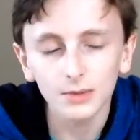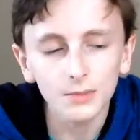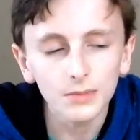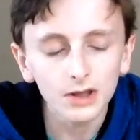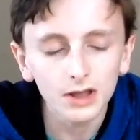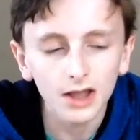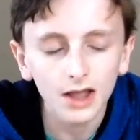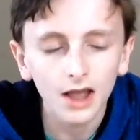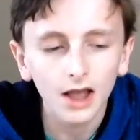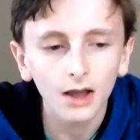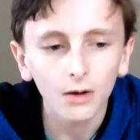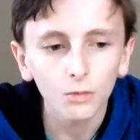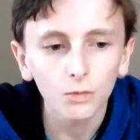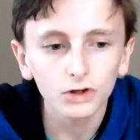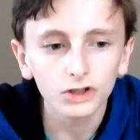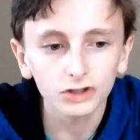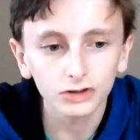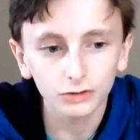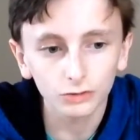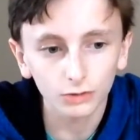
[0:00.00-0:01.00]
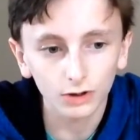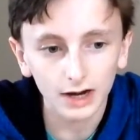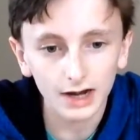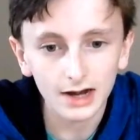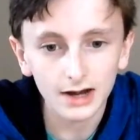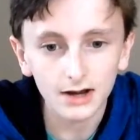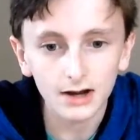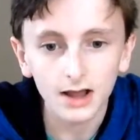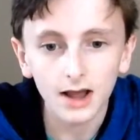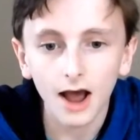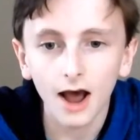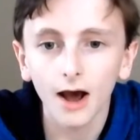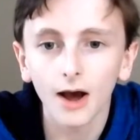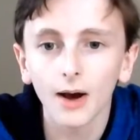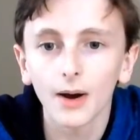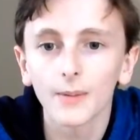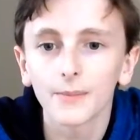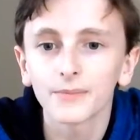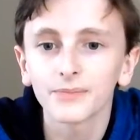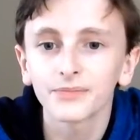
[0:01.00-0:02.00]
them, which is great.
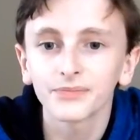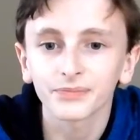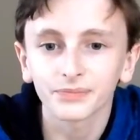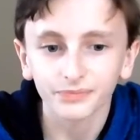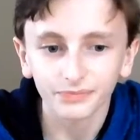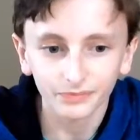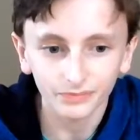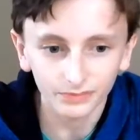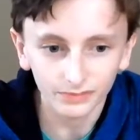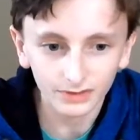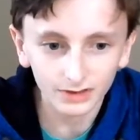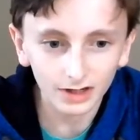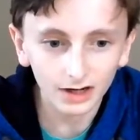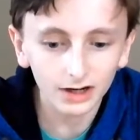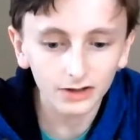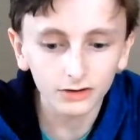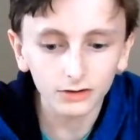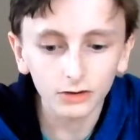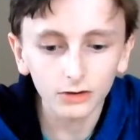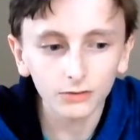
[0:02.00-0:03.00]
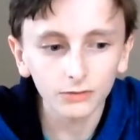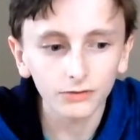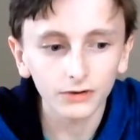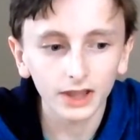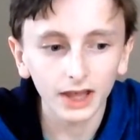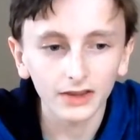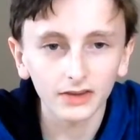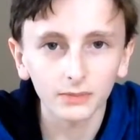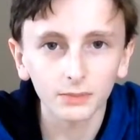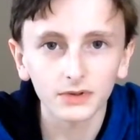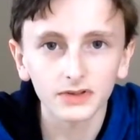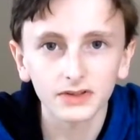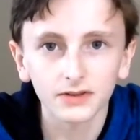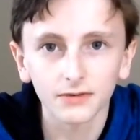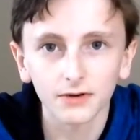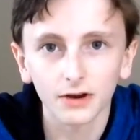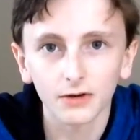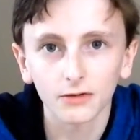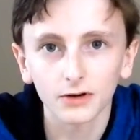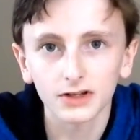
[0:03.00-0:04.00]
It's good for that
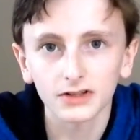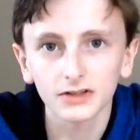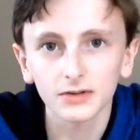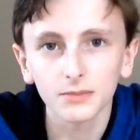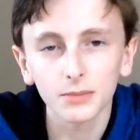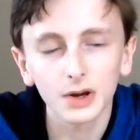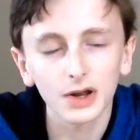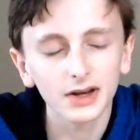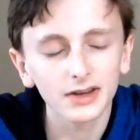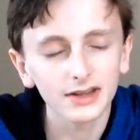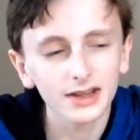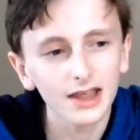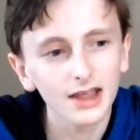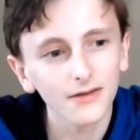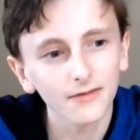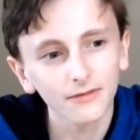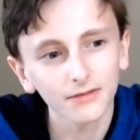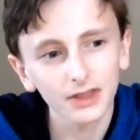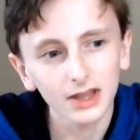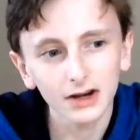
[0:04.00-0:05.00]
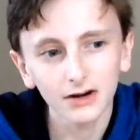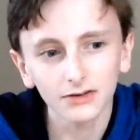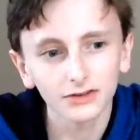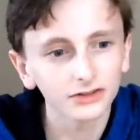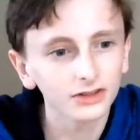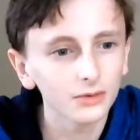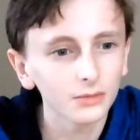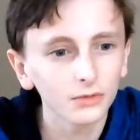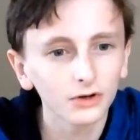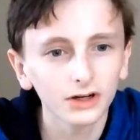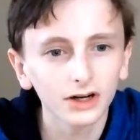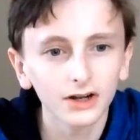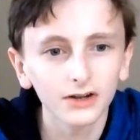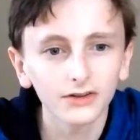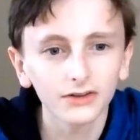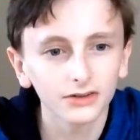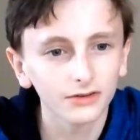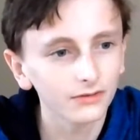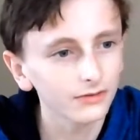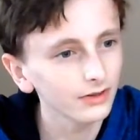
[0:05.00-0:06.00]
specific reason, but if they are somewhere
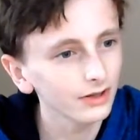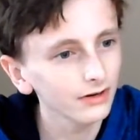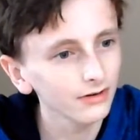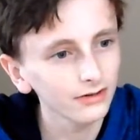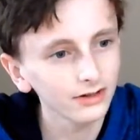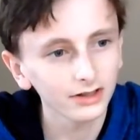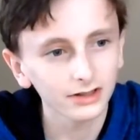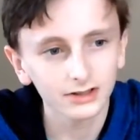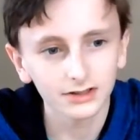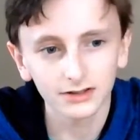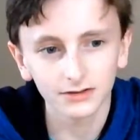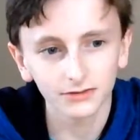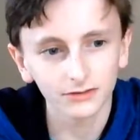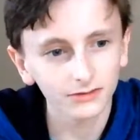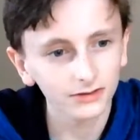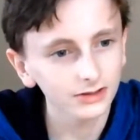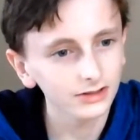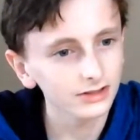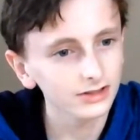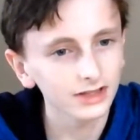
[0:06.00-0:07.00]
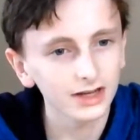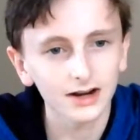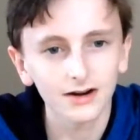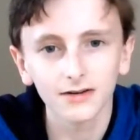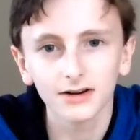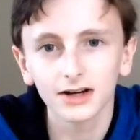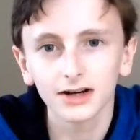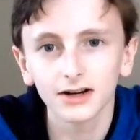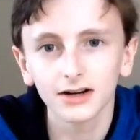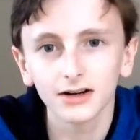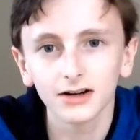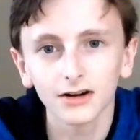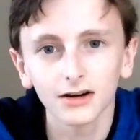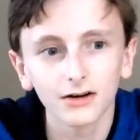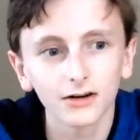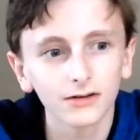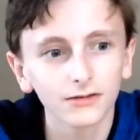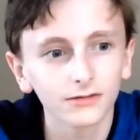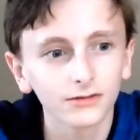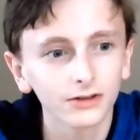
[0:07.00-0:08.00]
else, if they're in a different area
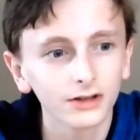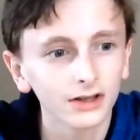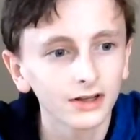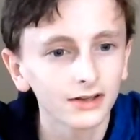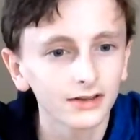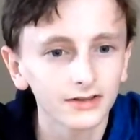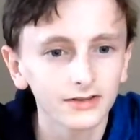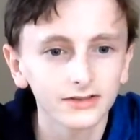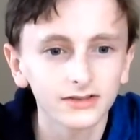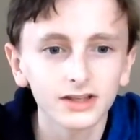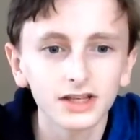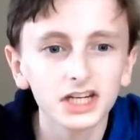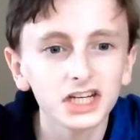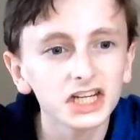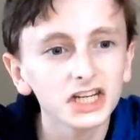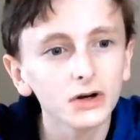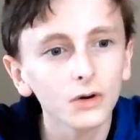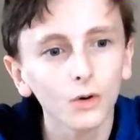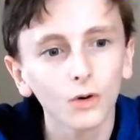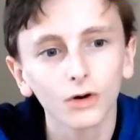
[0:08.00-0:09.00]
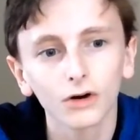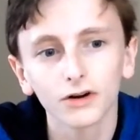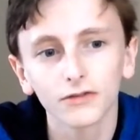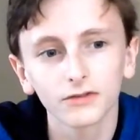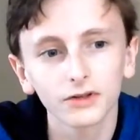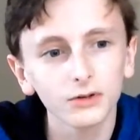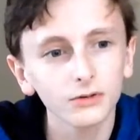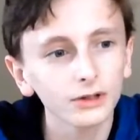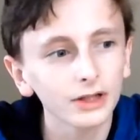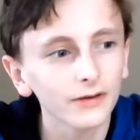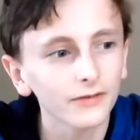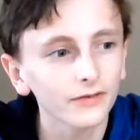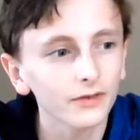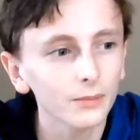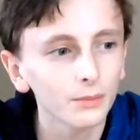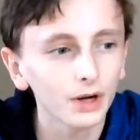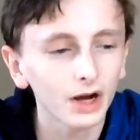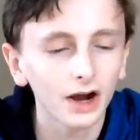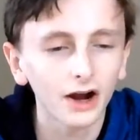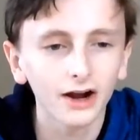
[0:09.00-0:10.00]
of the city, or if you left
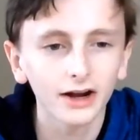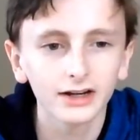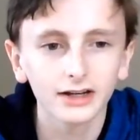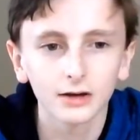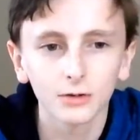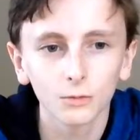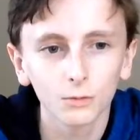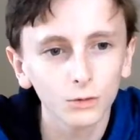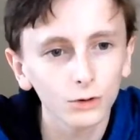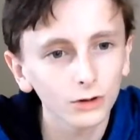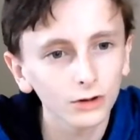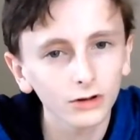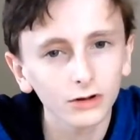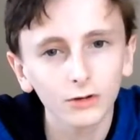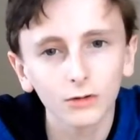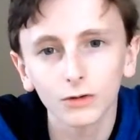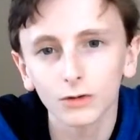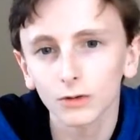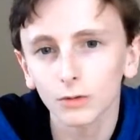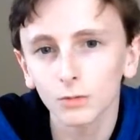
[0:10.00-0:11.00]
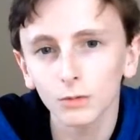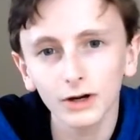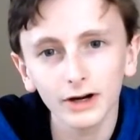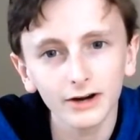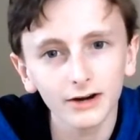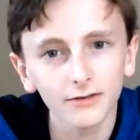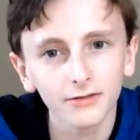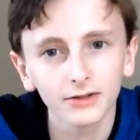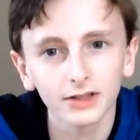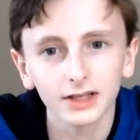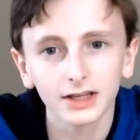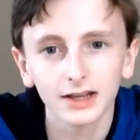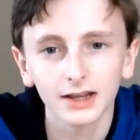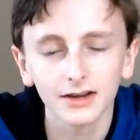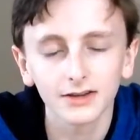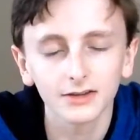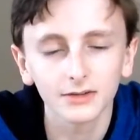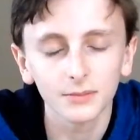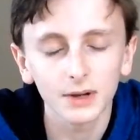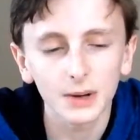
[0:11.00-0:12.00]
them behind at work or wherever the
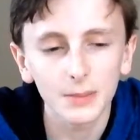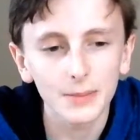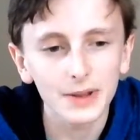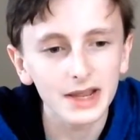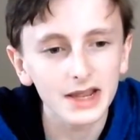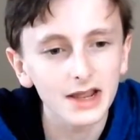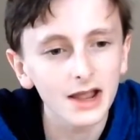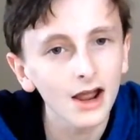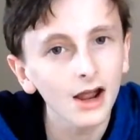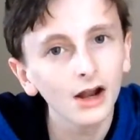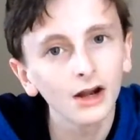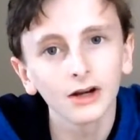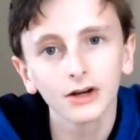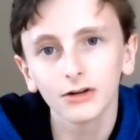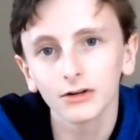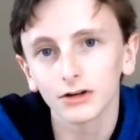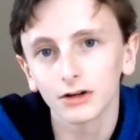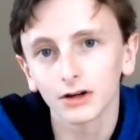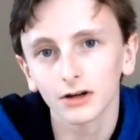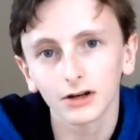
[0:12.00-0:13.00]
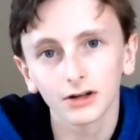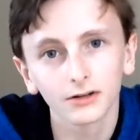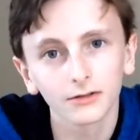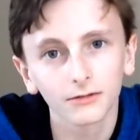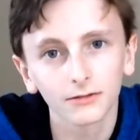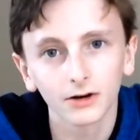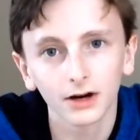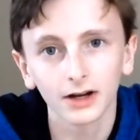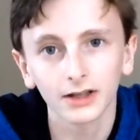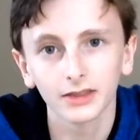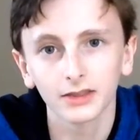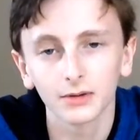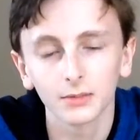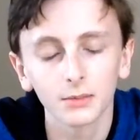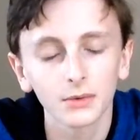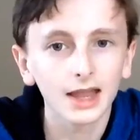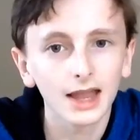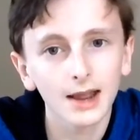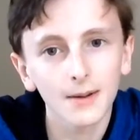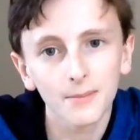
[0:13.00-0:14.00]
case may be, you're not going to find them.
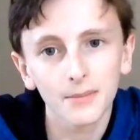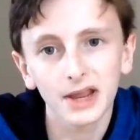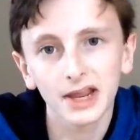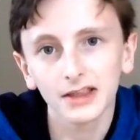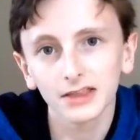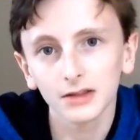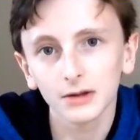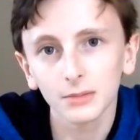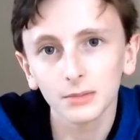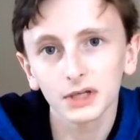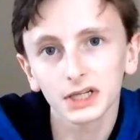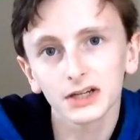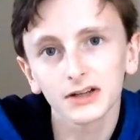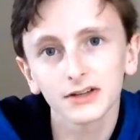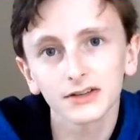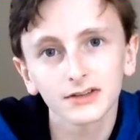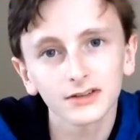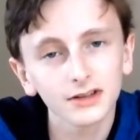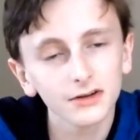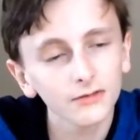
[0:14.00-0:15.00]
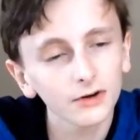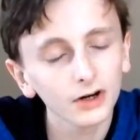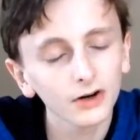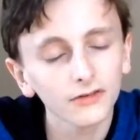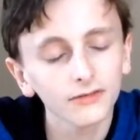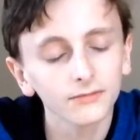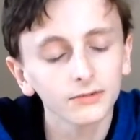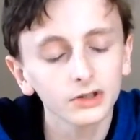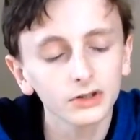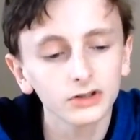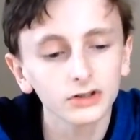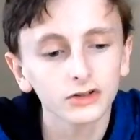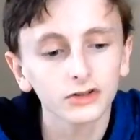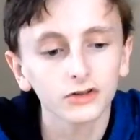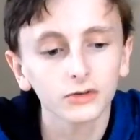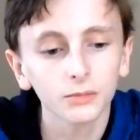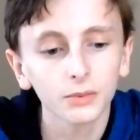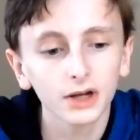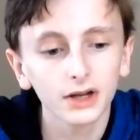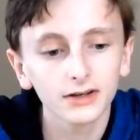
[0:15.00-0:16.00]
You can't ping them because they run off
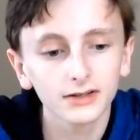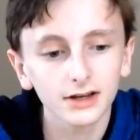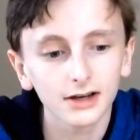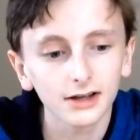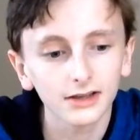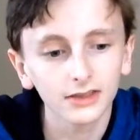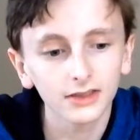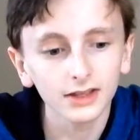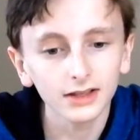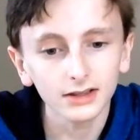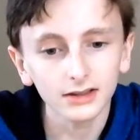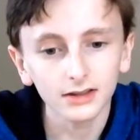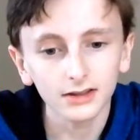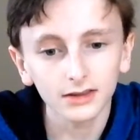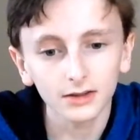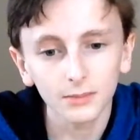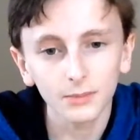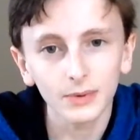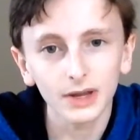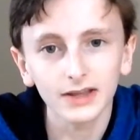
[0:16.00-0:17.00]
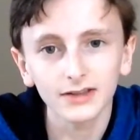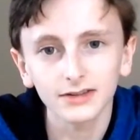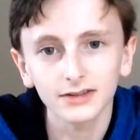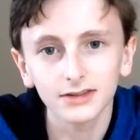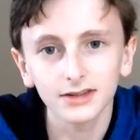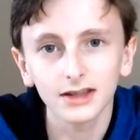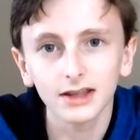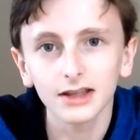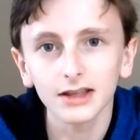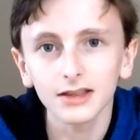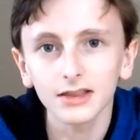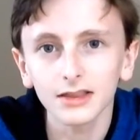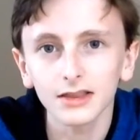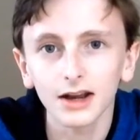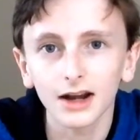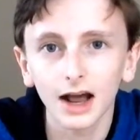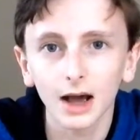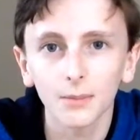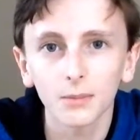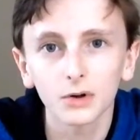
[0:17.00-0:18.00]
Bluetooth, but I think that the best thing
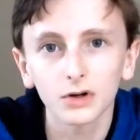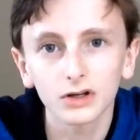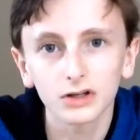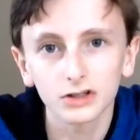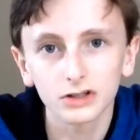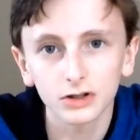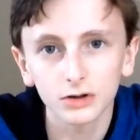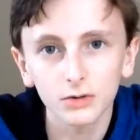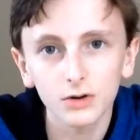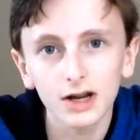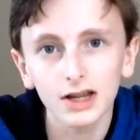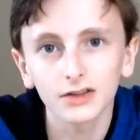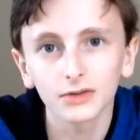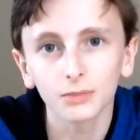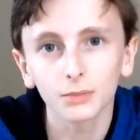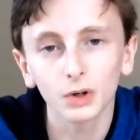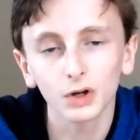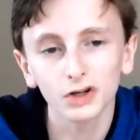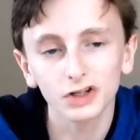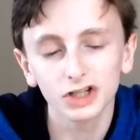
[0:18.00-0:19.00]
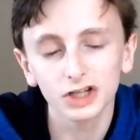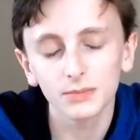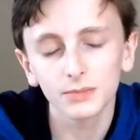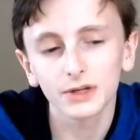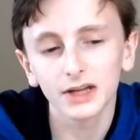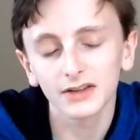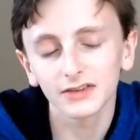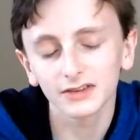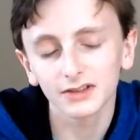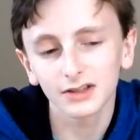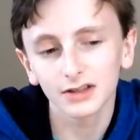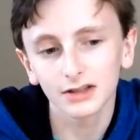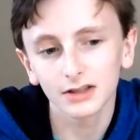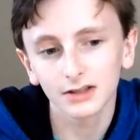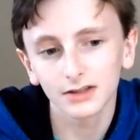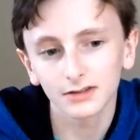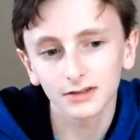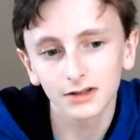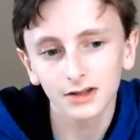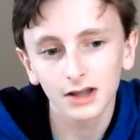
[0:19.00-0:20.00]
that Apple could do is put GPS in
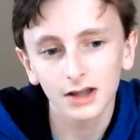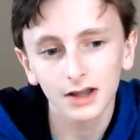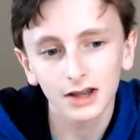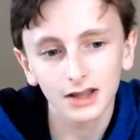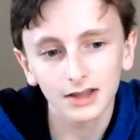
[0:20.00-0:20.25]
these